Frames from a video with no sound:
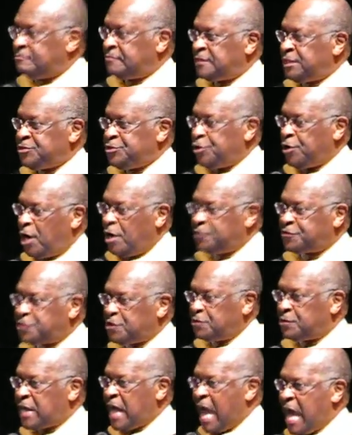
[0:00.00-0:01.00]
And you
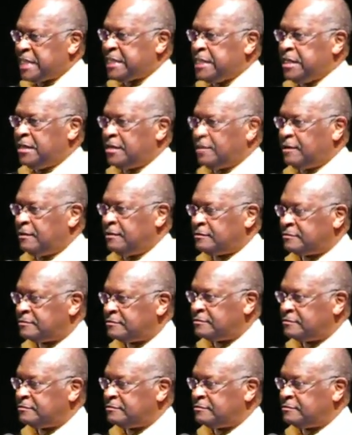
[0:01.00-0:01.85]
also got here